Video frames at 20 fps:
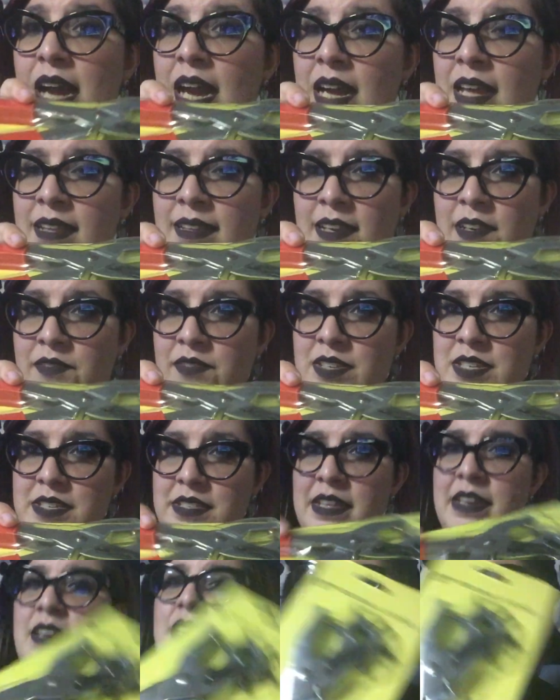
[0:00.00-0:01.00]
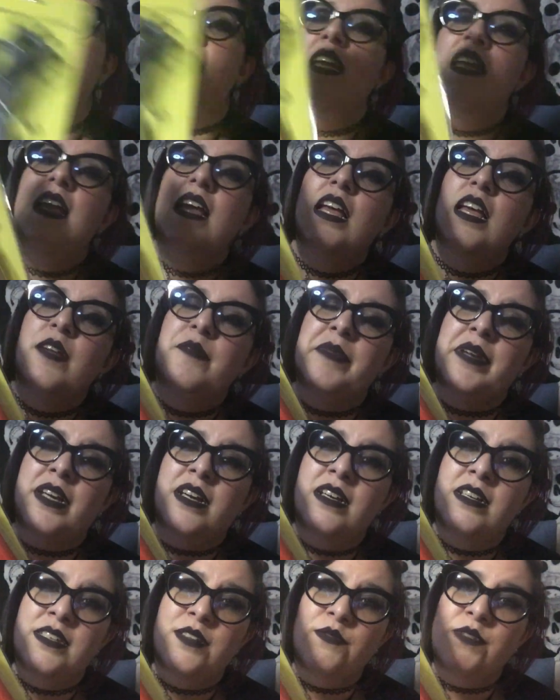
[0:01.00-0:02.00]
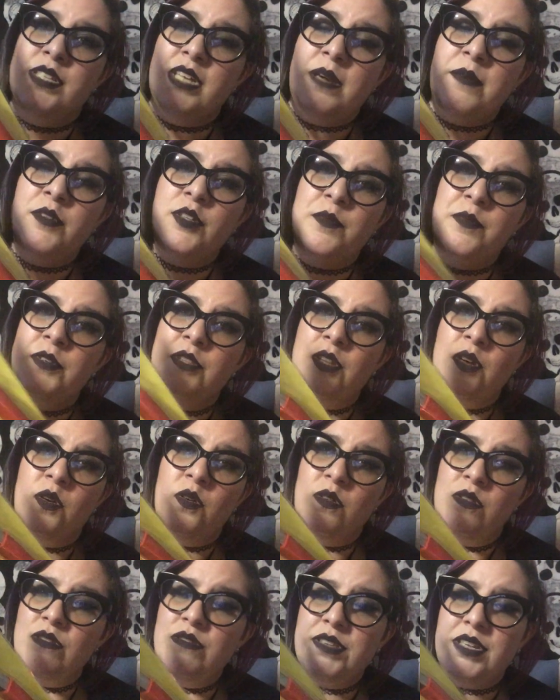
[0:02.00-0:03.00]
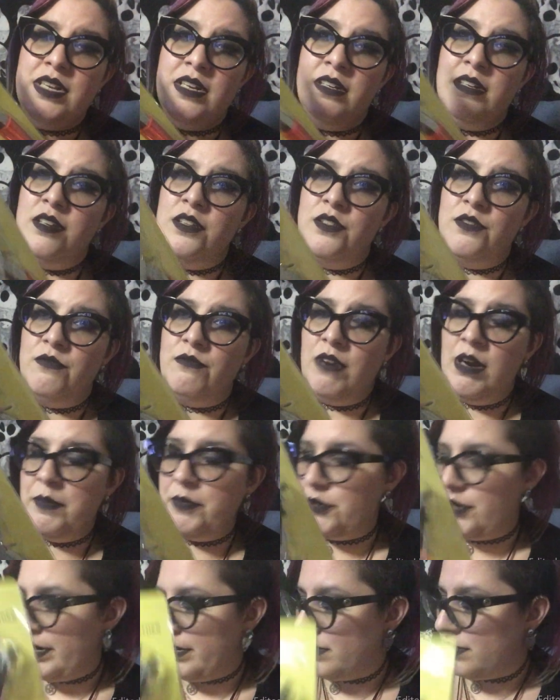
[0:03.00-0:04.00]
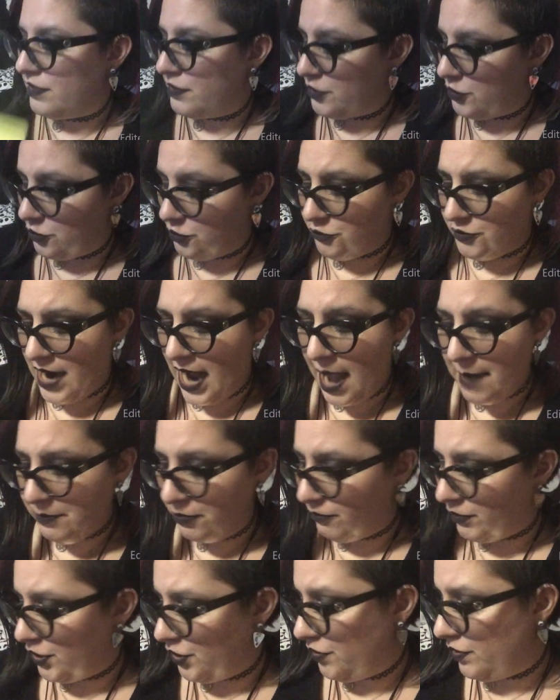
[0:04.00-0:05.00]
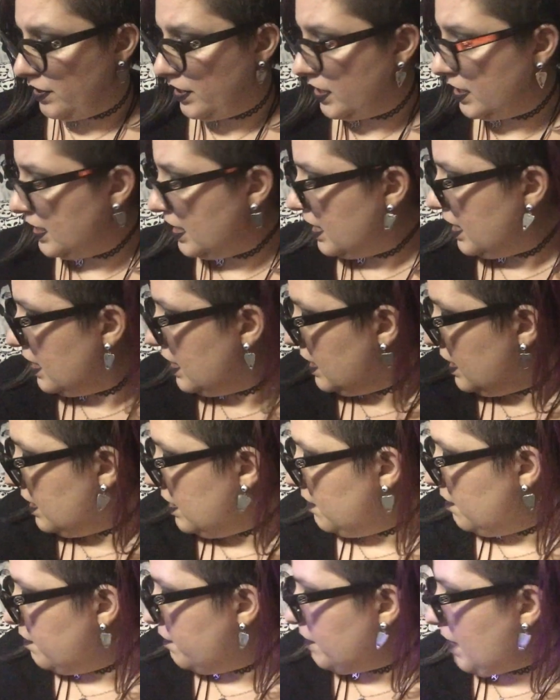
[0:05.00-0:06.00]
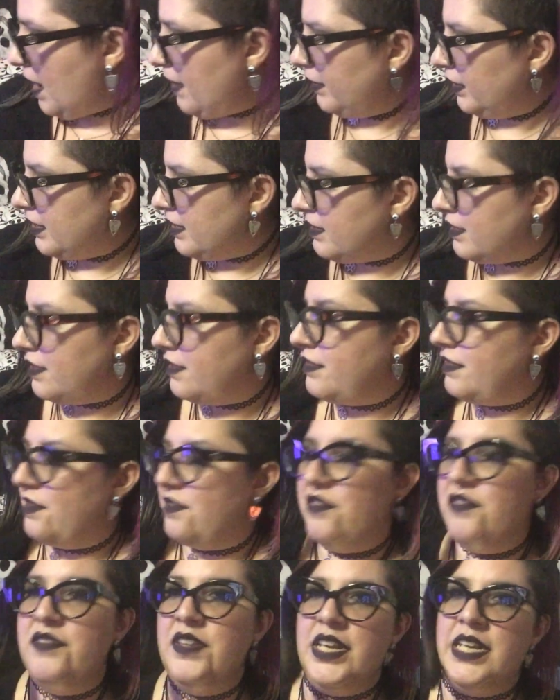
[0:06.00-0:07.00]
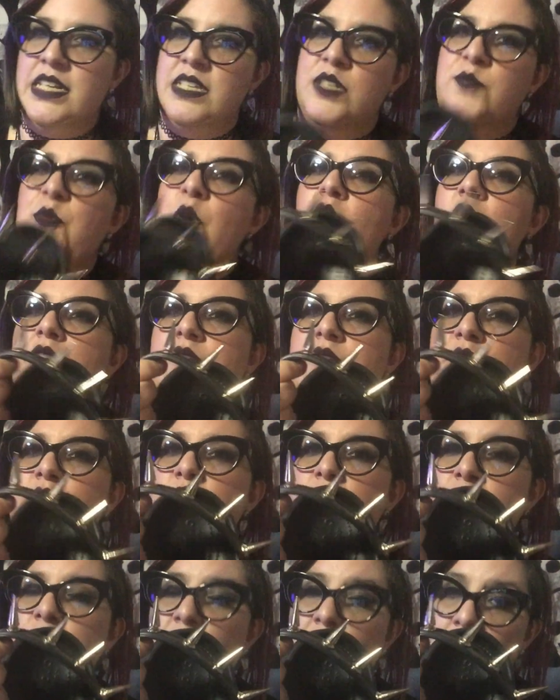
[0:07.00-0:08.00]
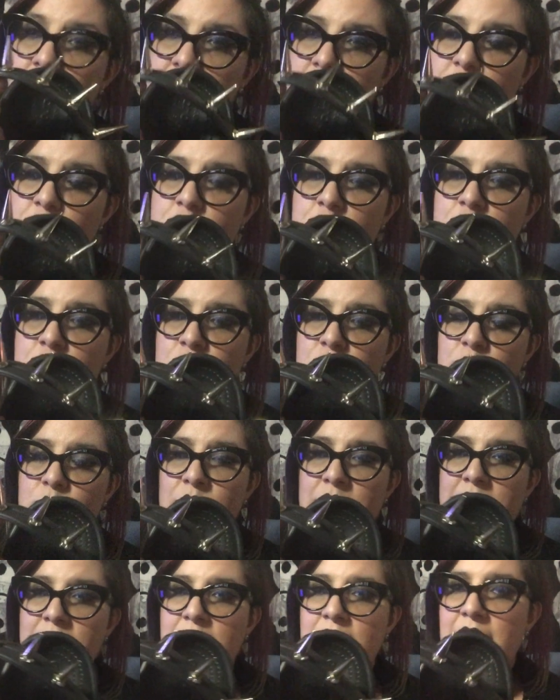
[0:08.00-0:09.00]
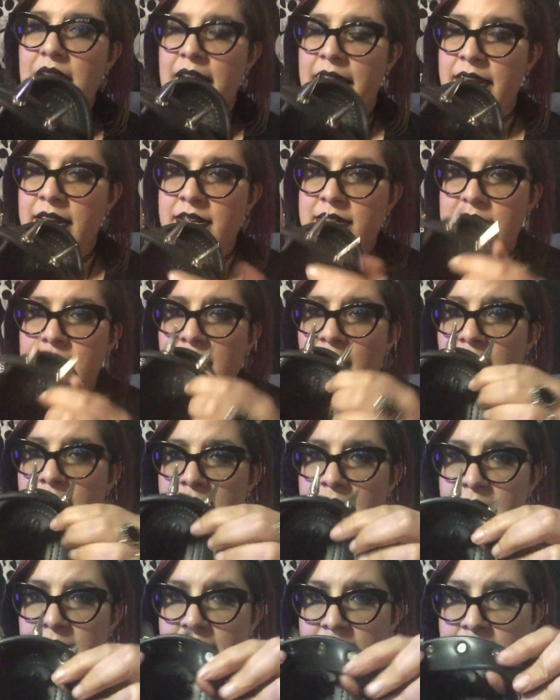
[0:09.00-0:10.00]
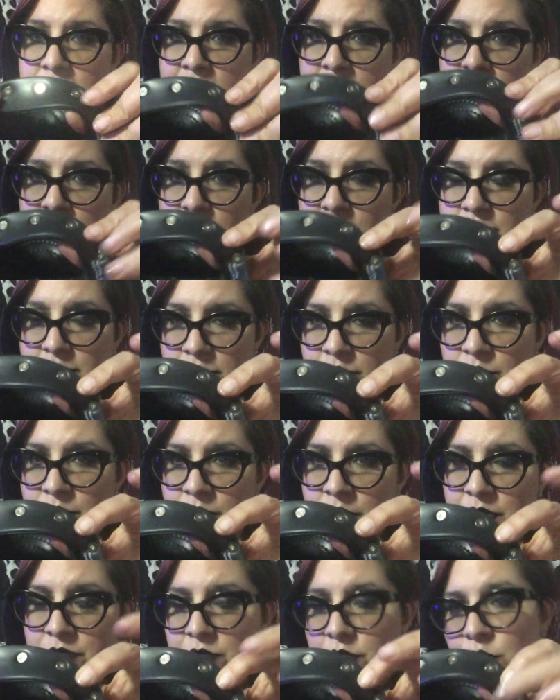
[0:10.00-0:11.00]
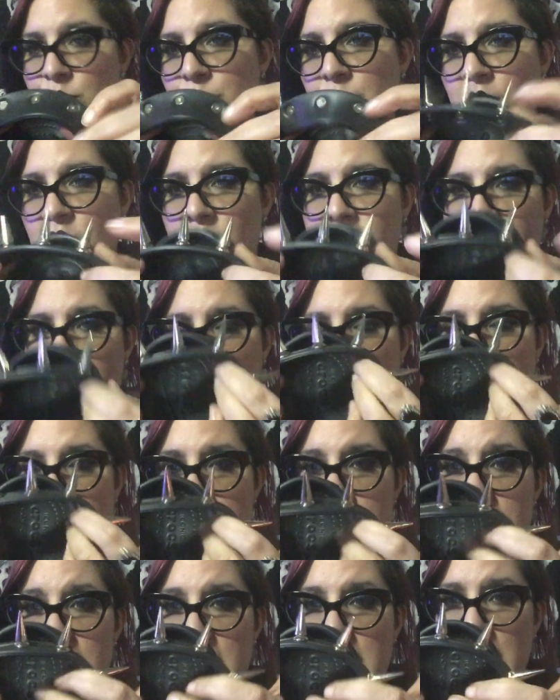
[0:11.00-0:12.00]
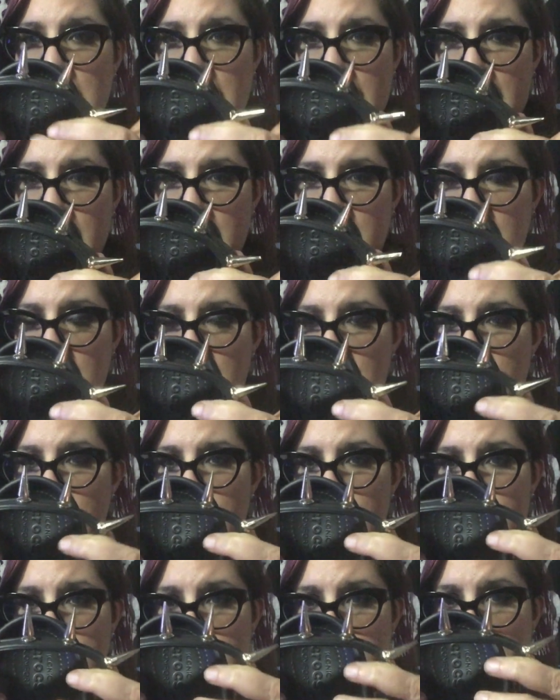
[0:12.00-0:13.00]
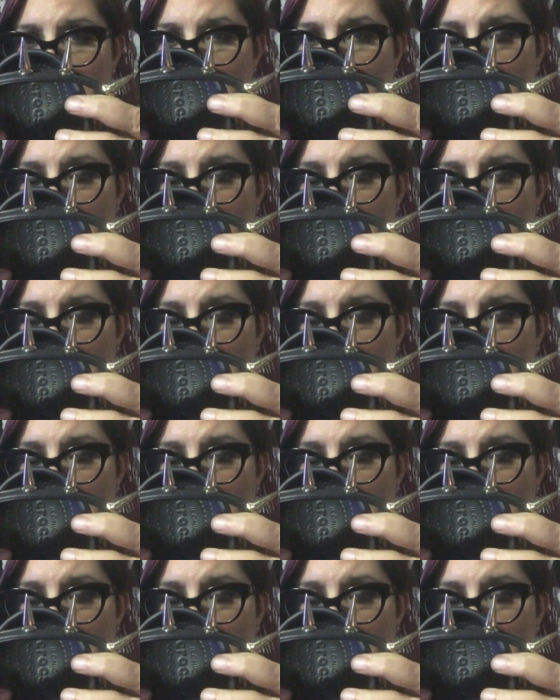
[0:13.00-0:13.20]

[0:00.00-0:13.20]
I love this thing because it was able to put the holes into the rubber, into the strap, which is probably the thickest part of the rubber on the shoe, and it got it in through and through perfect, nice and clean, to